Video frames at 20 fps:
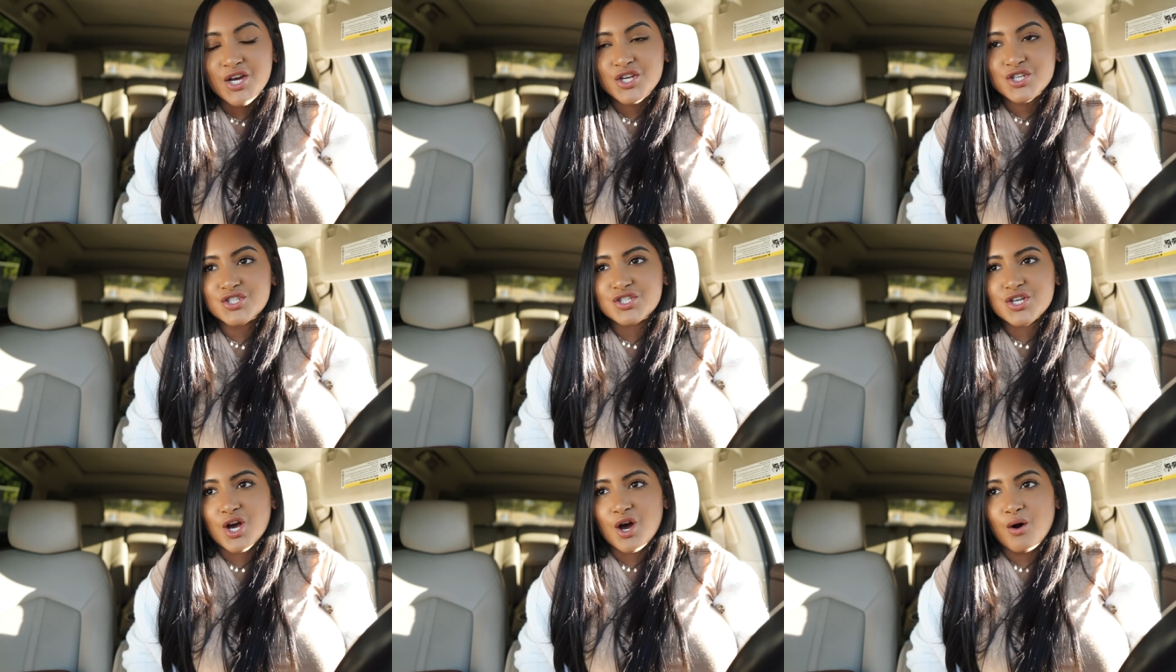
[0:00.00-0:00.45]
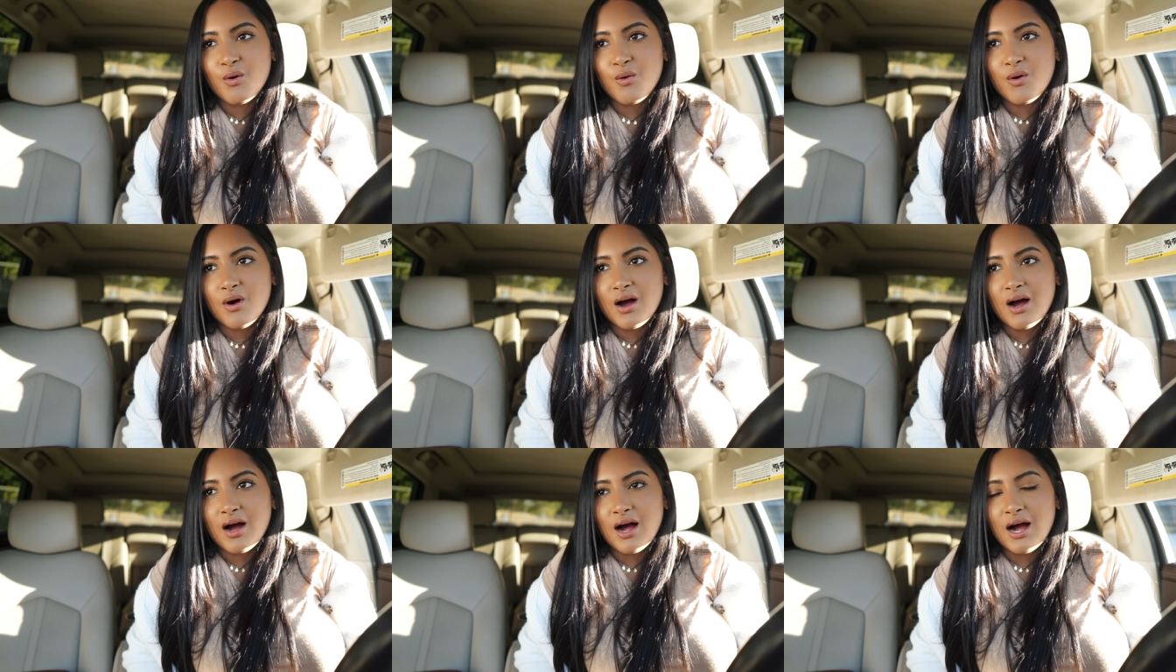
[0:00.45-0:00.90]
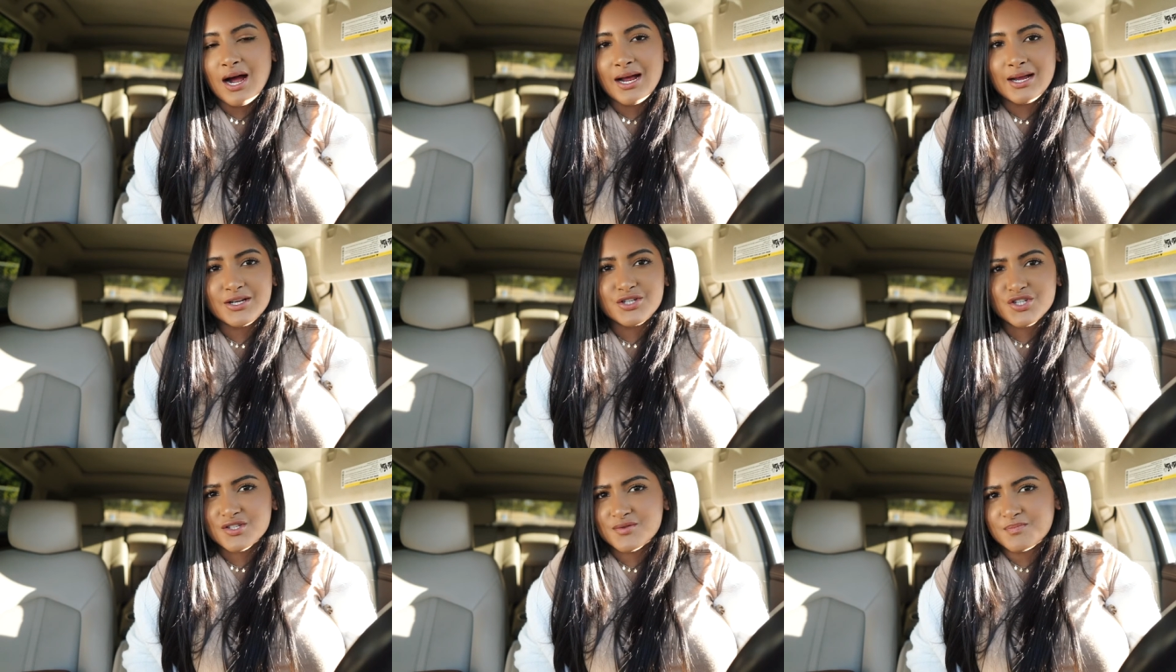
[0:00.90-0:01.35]
so
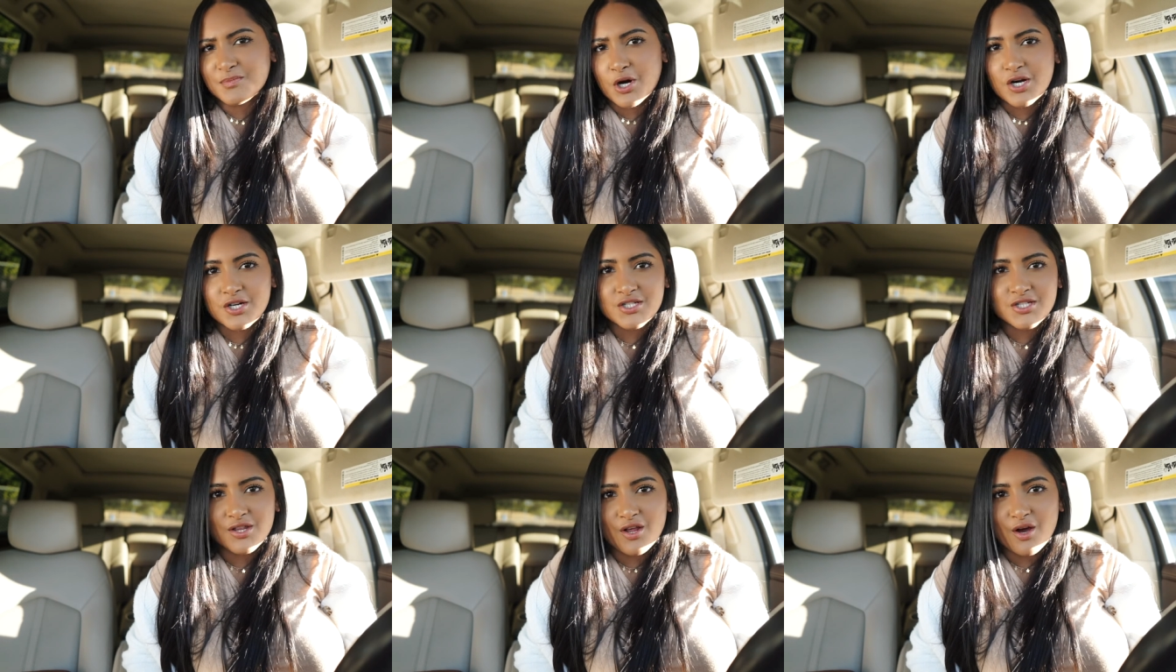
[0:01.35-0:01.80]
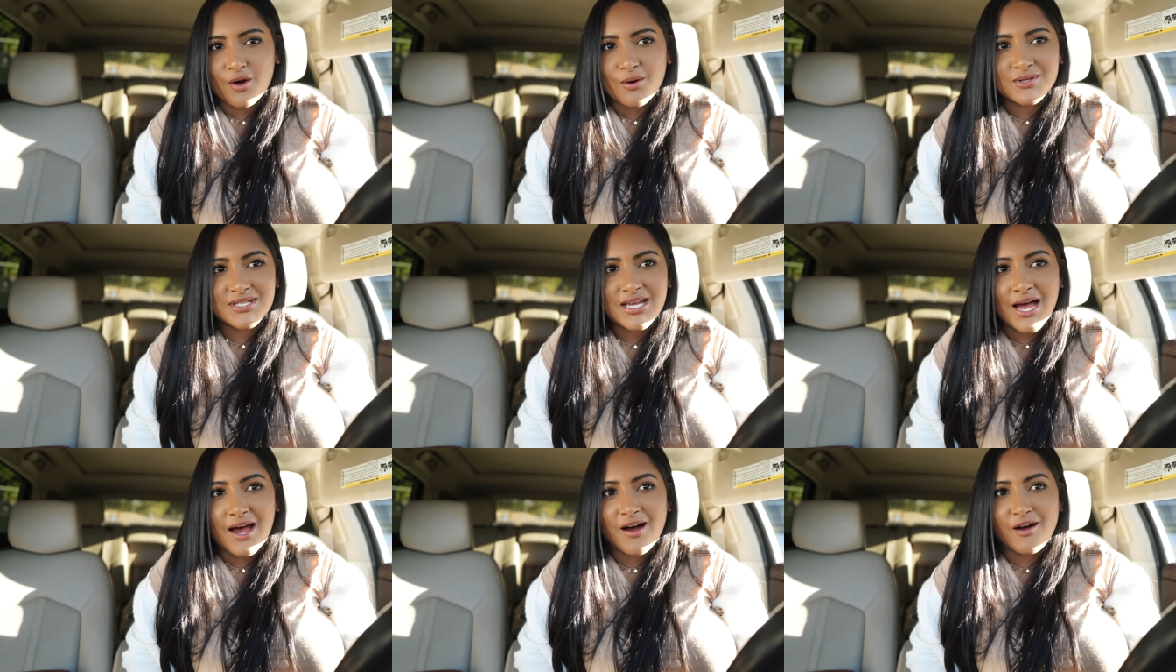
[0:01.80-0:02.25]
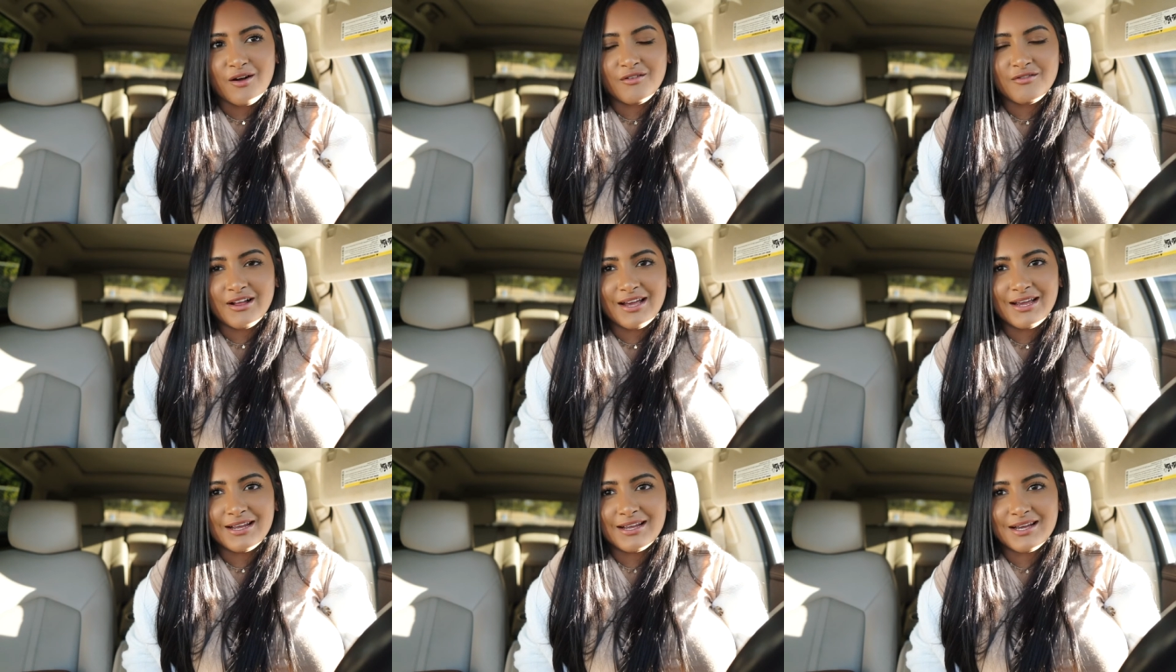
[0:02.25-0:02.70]
I just parked in the hotel,
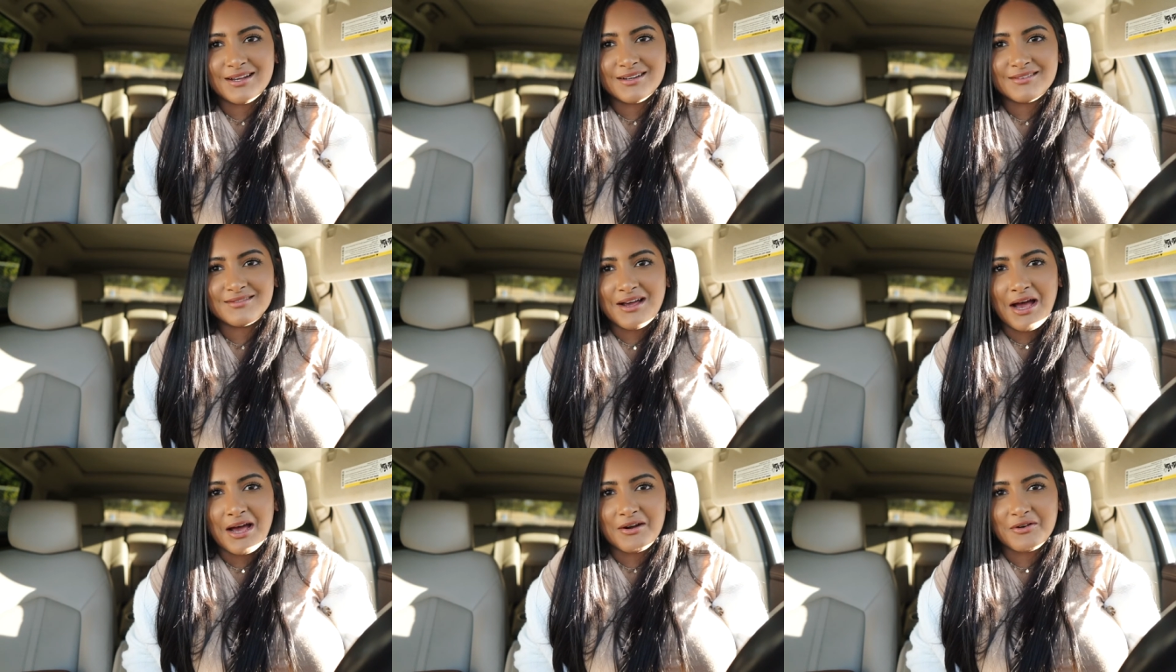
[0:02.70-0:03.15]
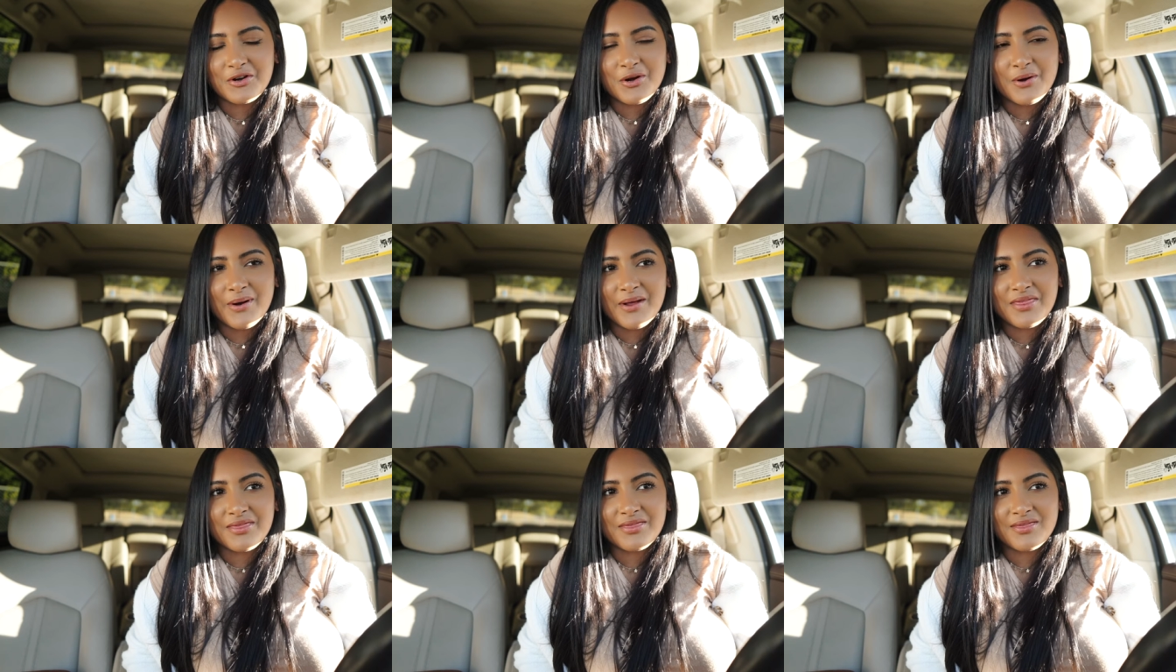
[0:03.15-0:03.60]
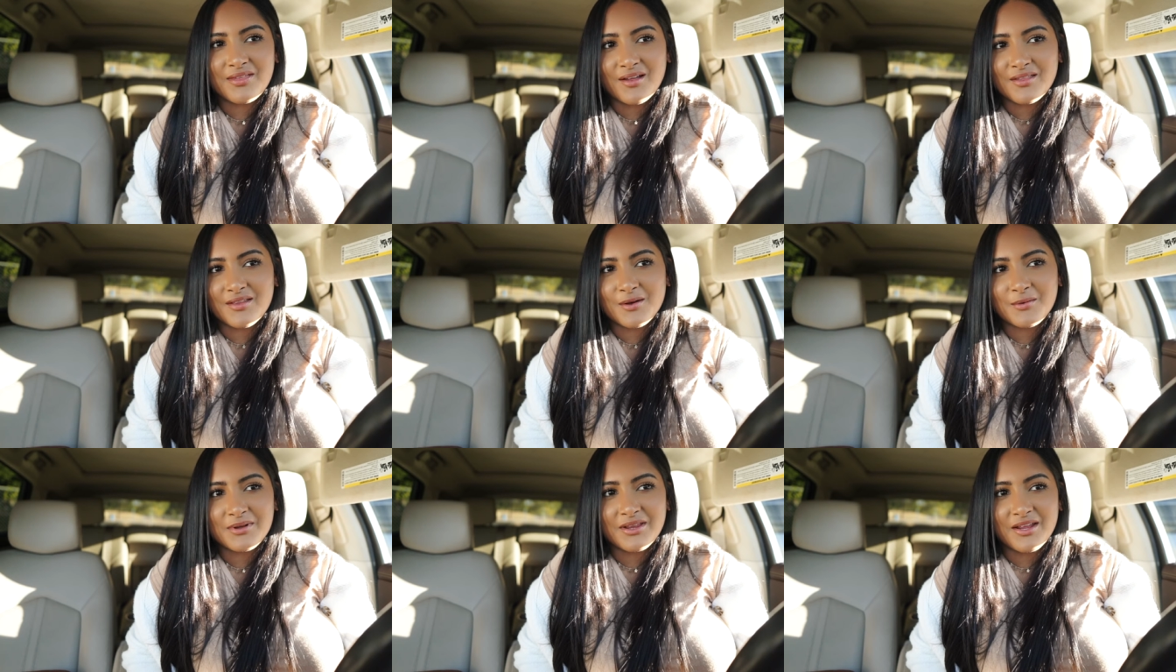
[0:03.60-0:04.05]
like I don't know, I
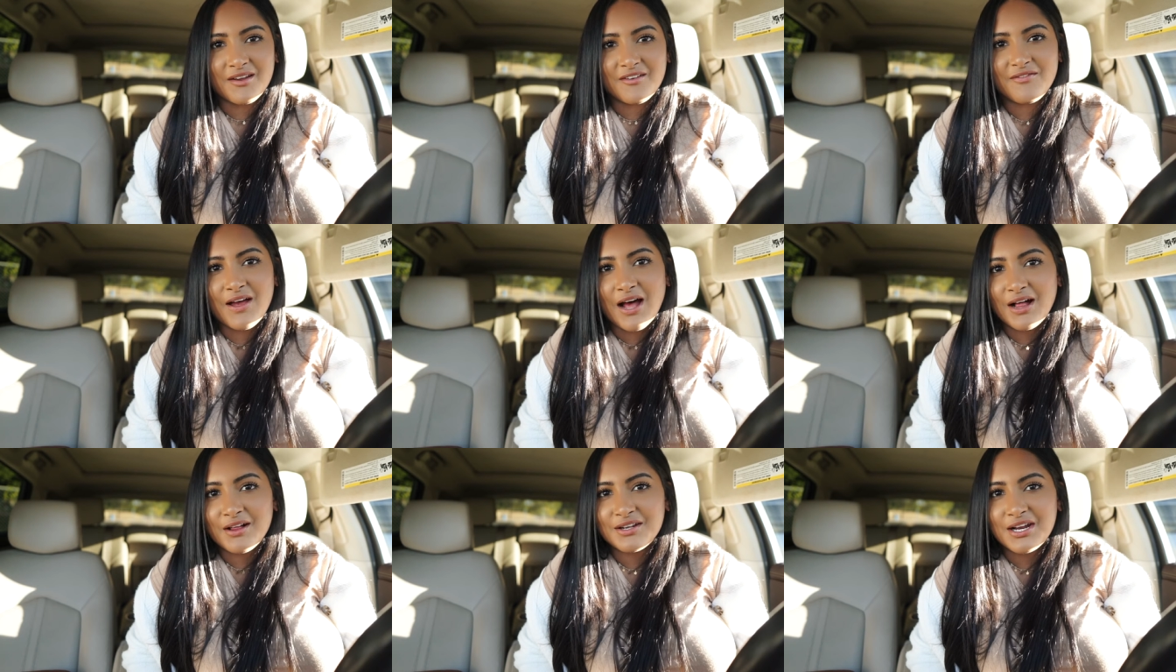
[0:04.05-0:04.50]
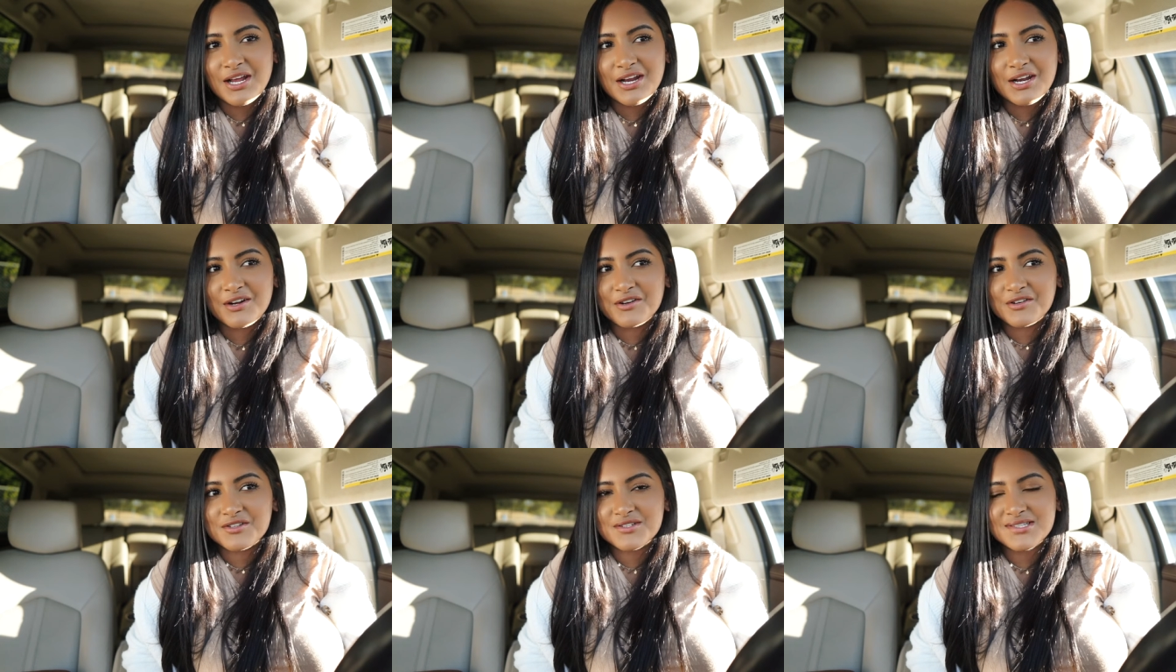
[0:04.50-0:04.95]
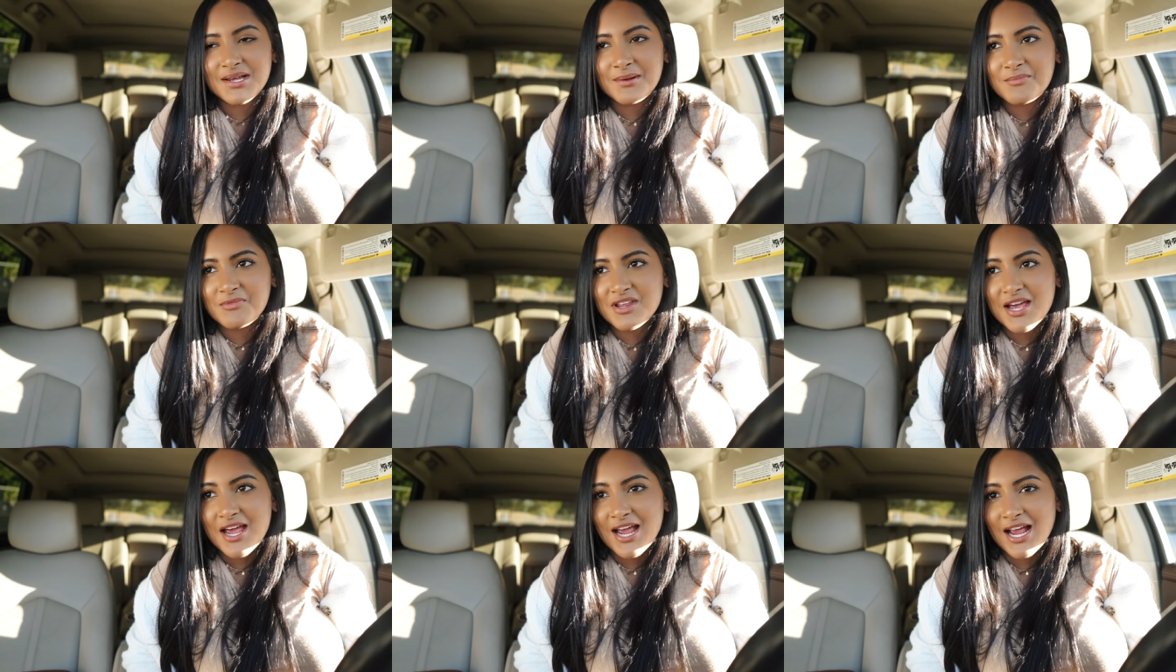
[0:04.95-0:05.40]
thought they would like validate it or
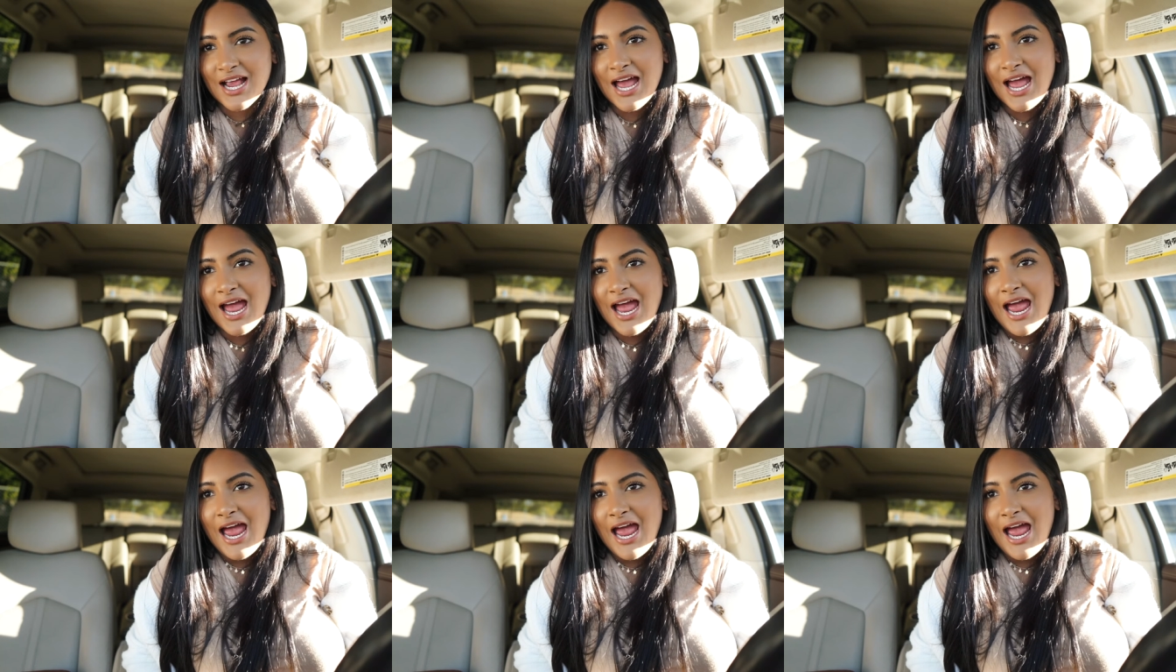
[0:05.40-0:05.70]
something.